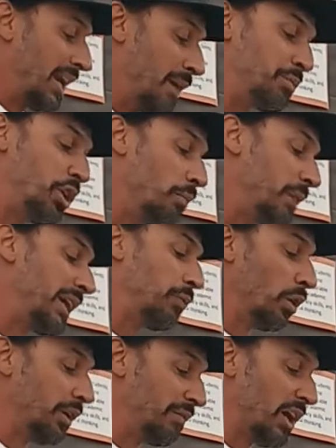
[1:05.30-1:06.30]
and at puberty
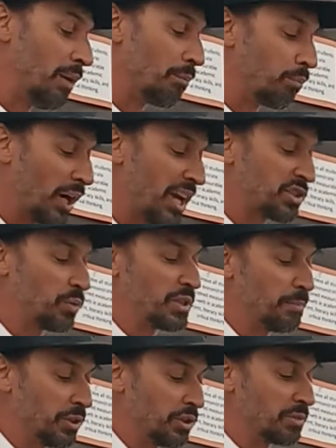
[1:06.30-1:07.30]
will develop breasts
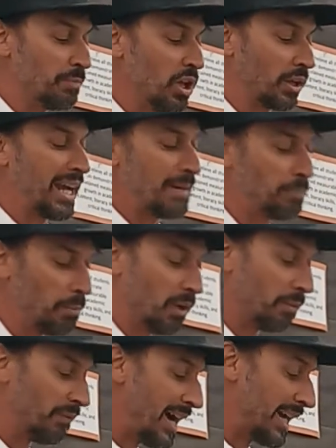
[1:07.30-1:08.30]
which produce milk
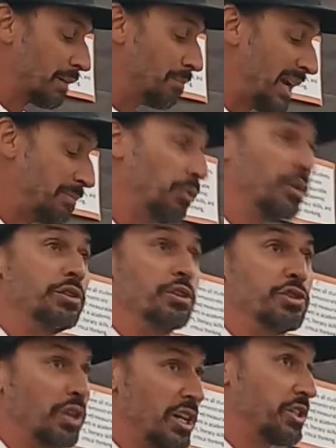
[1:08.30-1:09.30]
capable of providing a baby with
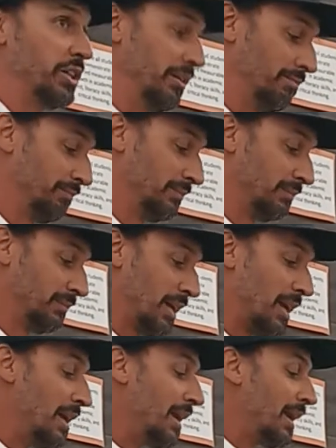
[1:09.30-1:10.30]
nutrition.
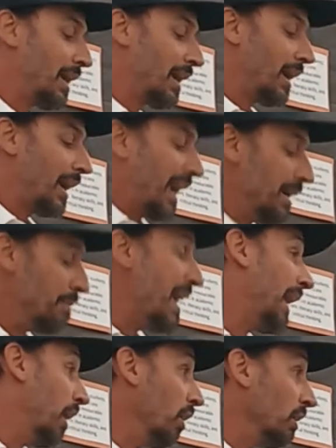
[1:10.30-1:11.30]
A
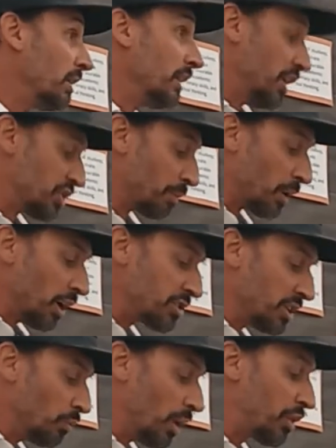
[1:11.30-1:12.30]
male is a
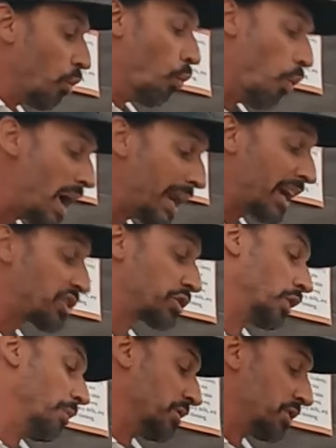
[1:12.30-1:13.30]
person with 1 X
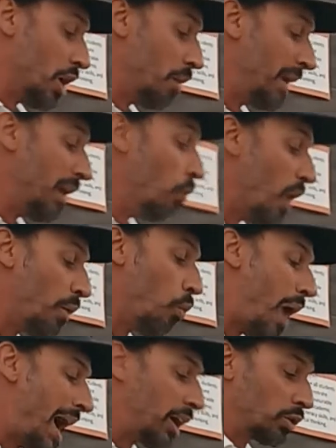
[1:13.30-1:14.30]
chromosome and
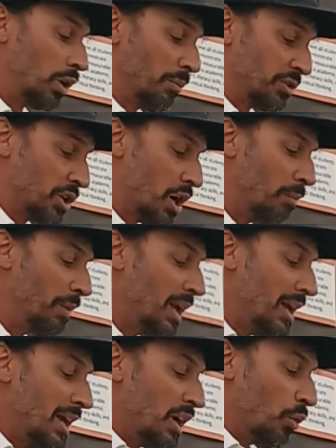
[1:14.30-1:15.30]
1 Y
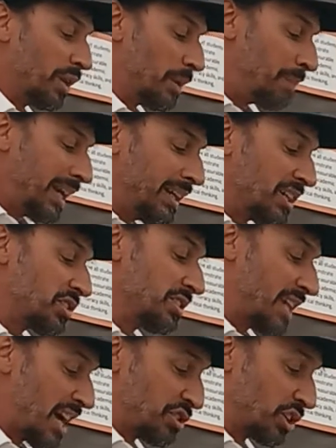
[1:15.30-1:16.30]
chromosome, with a penis
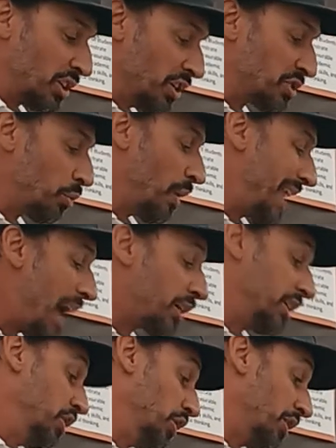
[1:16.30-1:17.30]
and testicles,
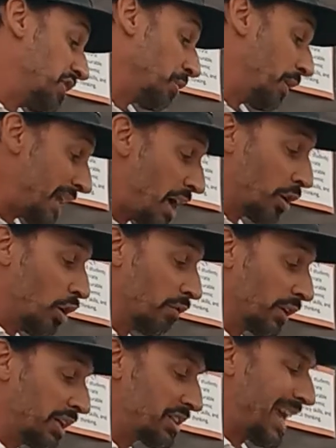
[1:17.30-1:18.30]
without a uterus and without
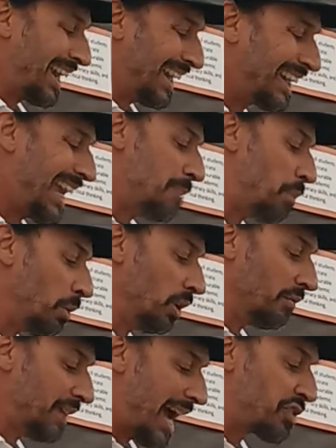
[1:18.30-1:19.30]
ovaries, and
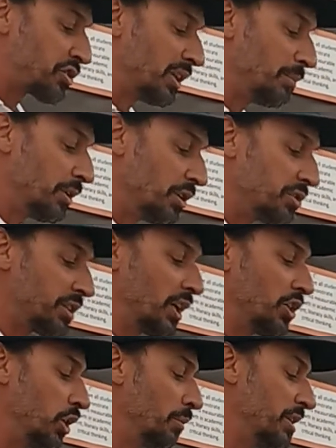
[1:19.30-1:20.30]
incapable of naturally producing
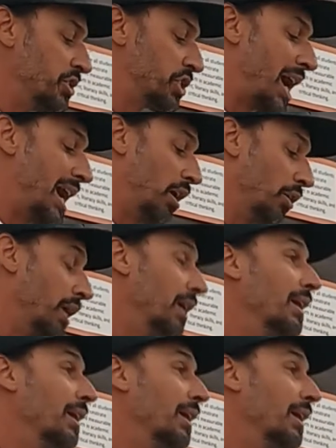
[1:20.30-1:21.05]
a human child.